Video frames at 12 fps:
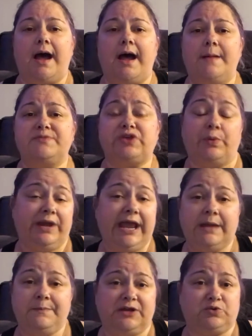So I went
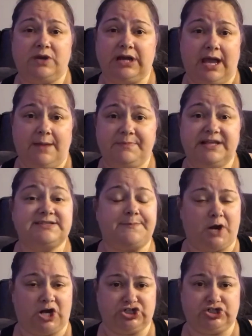ahead and picked one up. It's a
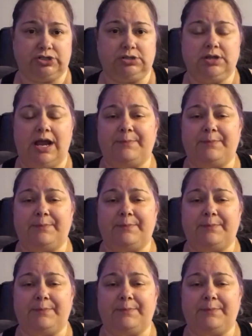partial.